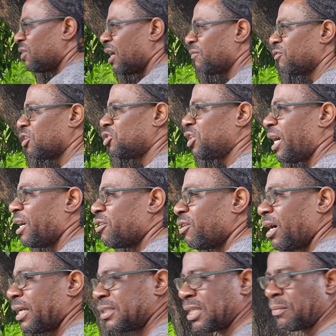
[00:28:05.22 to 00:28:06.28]
have no dry
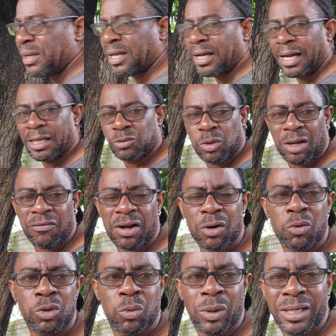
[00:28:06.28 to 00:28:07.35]
grass, sir, because we have a
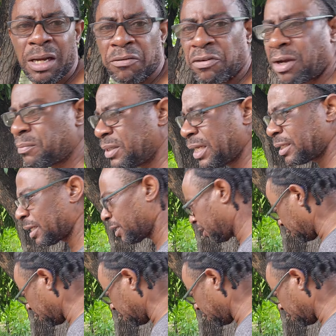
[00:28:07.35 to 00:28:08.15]
good weather from the other